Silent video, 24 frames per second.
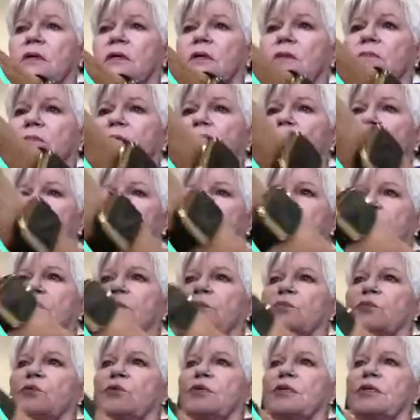but we're going to
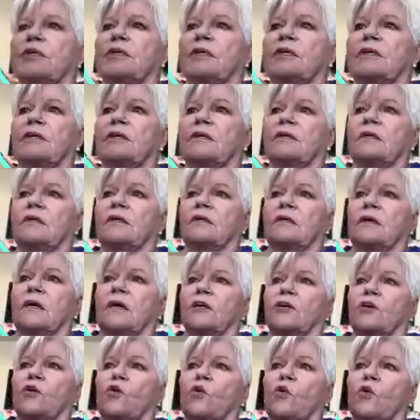put a
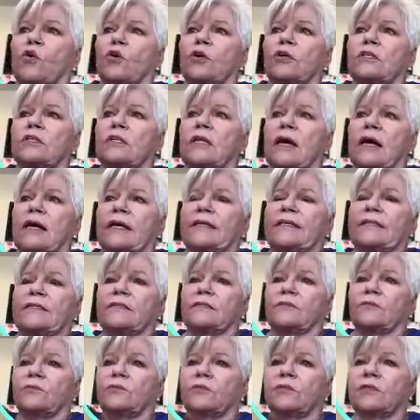cork light
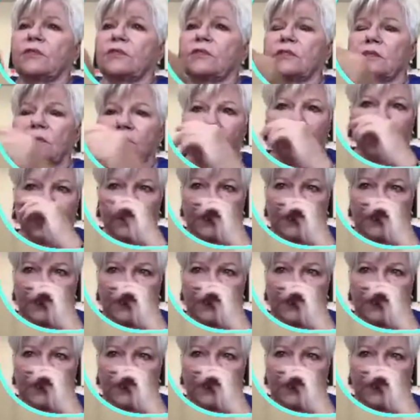with the